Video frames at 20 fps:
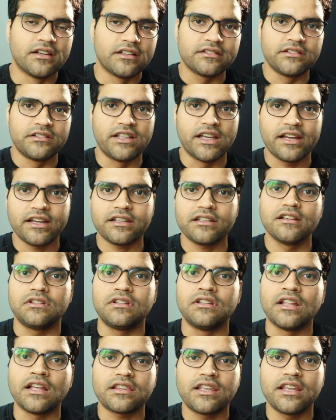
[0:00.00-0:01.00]
that
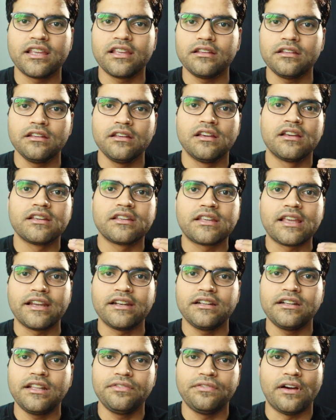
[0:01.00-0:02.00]
nothing
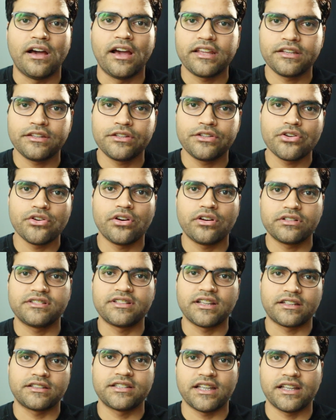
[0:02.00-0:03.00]
can define your
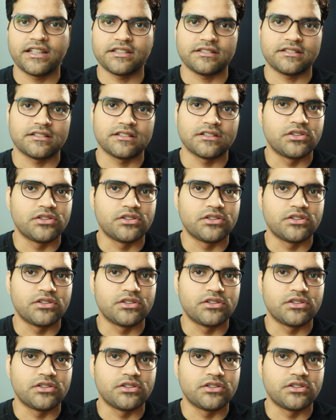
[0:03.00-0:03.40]
success,